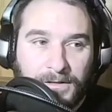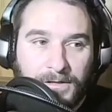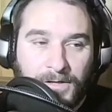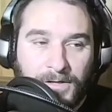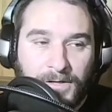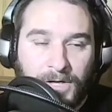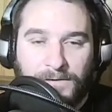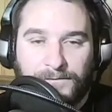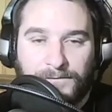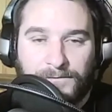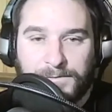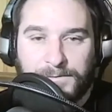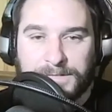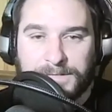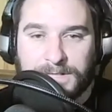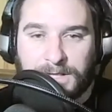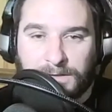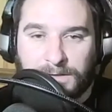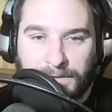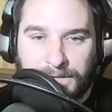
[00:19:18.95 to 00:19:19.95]
none of them
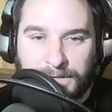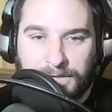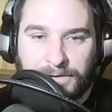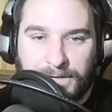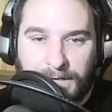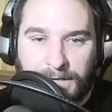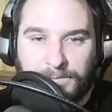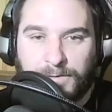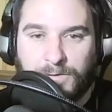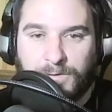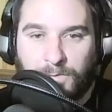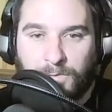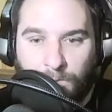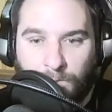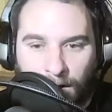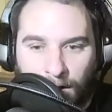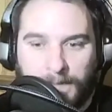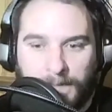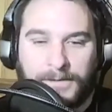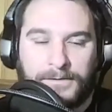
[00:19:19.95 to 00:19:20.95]
is a clear number
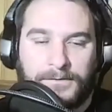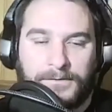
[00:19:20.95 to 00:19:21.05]
1.